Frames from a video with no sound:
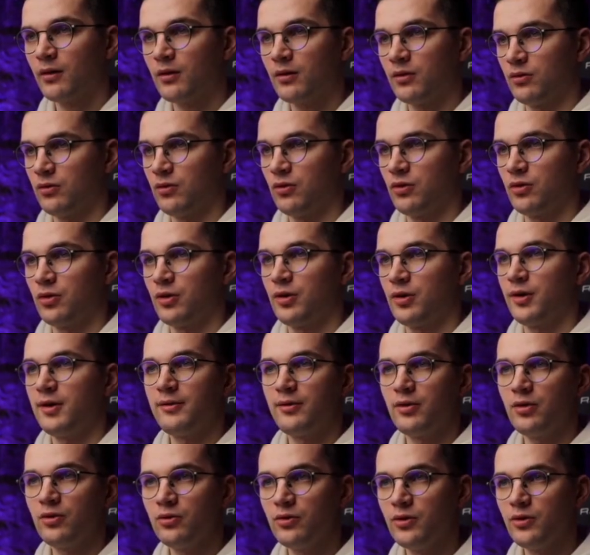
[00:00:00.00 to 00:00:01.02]
or
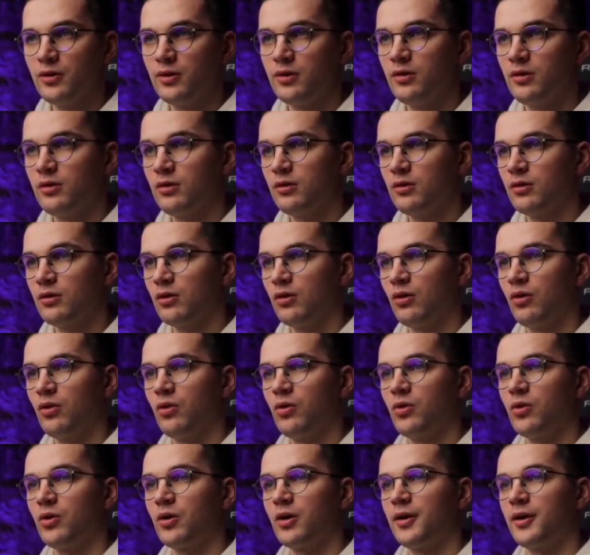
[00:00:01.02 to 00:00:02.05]
reviewing,
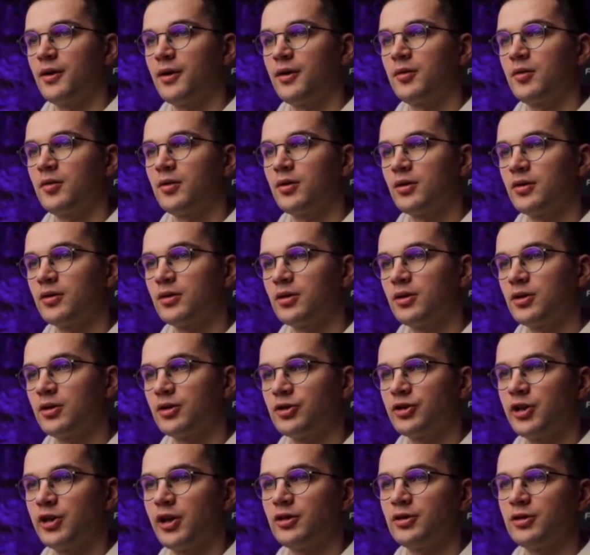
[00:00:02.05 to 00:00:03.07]
or
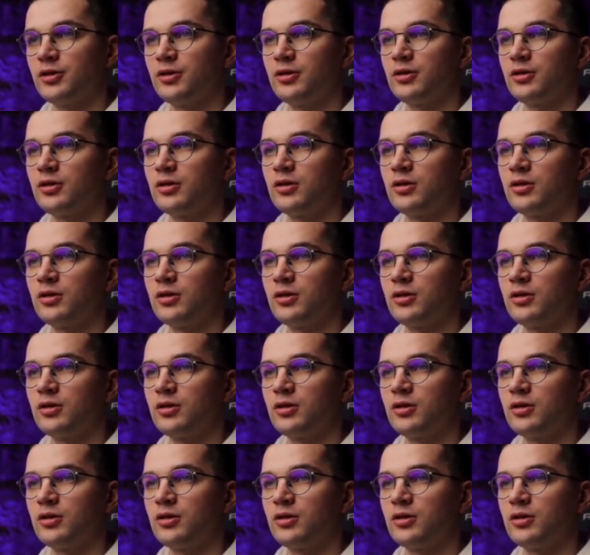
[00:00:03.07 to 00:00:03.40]
rejected,